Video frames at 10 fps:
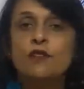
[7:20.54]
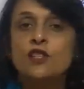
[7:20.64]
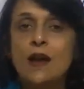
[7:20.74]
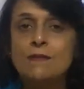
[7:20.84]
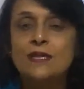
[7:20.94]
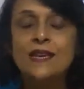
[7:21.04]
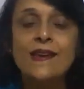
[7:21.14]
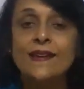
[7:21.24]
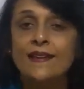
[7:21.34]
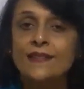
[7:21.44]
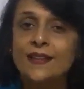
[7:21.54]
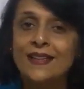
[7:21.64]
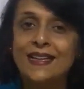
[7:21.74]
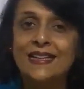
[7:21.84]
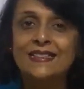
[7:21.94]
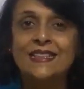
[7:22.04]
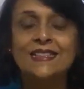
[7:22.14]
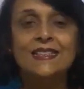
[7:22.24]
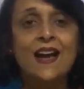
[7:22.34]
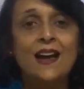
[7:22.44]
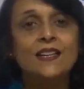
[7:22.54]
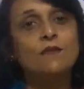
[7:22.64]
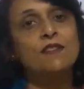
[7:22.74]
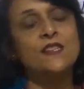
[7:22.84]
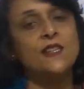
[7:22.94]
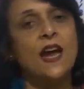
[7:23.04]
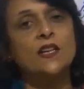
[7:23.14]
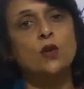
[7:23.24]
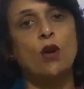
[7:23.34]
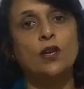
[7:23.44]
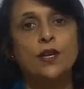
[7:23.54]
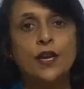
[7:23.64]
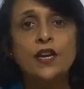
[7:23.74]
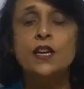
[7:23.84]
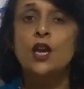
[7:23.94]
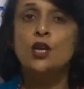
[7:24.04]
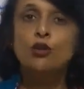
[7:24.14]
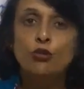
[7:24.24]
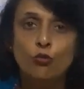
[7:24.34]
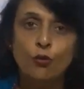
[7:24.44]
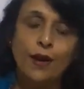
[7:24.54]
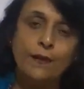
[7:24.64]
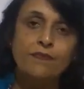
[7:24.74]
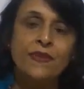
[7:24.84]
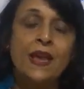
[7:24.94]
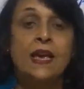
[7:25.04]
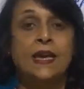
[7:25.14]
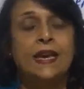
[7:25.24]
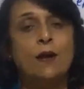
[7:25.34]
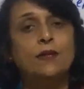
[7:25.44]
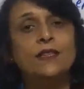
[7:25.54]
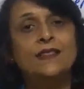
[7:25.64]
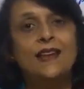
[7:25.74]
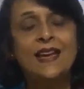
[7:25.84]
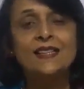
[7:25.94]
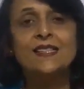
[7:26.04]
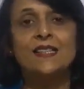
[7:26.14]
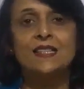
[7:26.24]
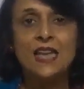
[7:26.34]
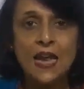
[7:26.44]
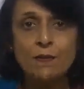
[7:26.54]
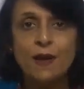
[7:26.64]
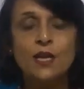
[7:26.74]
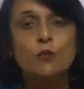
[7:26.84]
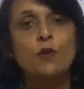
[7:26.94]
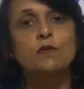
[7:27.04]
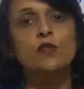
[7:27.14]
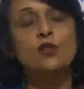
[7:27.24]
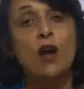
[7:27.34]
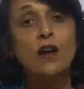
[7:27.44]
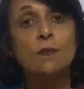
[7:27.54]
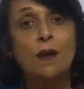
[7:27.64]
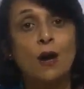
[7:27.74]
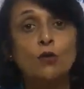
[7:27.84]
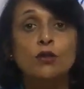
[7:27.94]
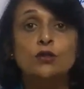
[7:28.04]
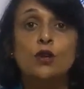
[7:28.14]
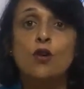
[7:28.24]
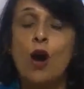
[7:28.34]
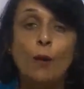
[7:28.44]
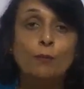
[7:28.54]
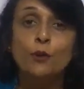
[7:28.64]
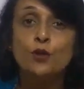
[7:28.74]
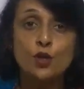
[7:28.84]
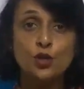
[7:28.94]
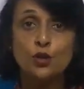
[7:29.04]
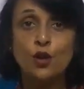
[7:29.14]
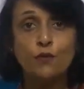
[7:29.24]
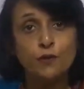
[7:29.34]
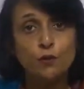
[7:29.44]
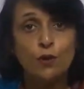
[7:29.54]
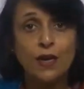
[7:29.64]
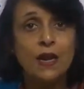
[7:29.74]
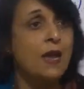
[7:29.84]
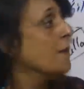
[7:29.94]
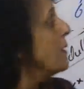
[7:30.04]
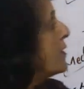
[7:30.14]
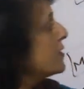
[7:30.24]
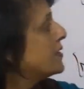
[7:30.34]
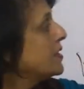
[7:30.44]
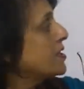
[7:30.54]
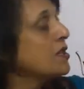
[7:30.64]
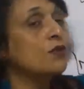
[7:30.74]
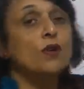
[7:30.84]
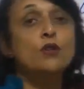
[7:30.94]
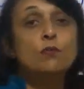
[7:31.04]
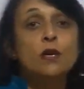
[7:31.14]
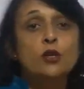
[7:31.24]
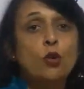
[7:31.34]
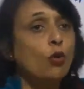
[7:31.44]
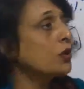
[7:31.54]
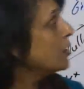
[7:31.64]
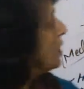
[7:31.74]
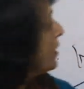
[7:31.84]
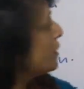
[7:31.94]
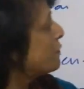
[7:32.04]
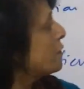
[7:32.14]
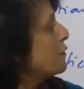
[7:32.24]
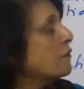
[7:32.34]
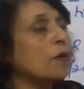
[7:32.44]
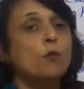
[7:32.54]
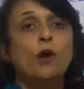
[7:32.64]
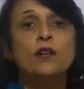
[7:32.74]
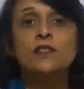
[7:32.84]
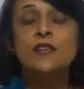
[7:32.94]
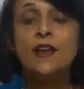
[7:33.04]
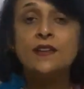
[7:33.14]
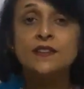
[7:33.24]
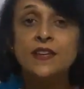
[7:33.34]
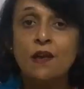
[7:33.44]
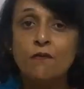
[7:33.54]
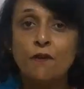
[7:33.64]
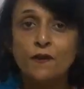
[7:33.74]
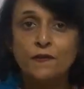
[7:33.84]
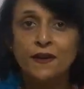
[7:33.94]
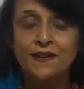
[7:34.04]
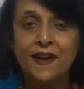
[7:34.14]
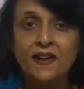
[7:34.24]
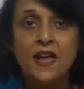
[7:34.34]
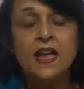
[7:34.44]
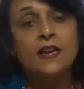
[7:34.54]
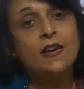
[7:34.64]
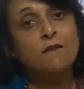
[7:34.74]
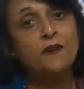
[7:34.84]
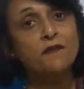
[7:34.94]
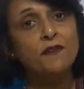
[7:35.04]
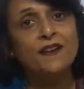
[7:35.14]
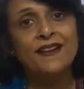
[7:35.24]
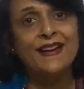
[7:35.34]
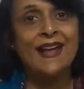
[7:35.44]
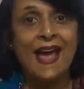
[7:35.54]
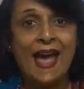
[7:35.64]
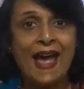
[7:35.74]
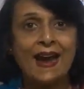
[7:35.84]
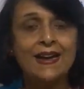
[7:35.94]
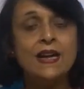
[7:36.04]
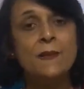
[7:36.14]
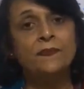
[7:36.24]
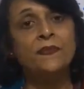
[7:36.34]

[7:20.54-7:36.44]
which comes here in the collecting duct, we start calling it urine. Now in the next segment, we will talk about the composition of urine because this is going to be totally different from what is there in the nephric filtrate. Nephric filtrate had